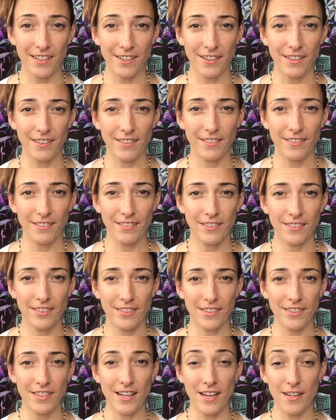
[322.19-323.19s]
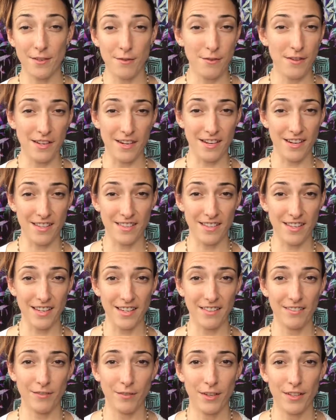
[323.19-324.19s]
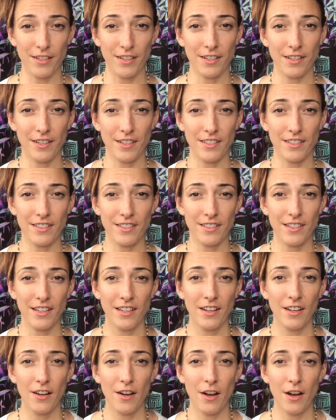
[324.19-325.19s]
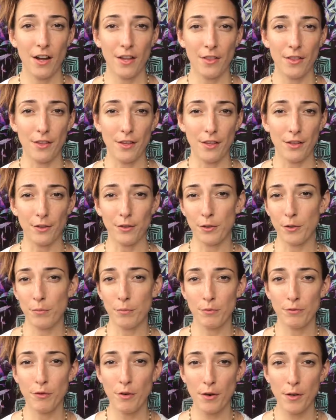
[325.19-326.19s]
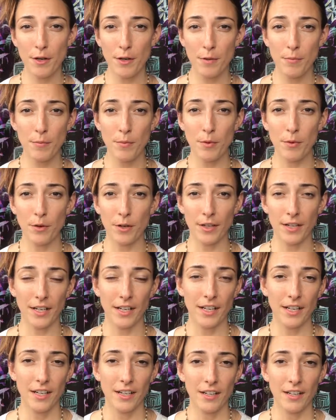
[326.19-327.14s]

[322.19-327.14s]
You're just not doing anything, whether it's on the group forum or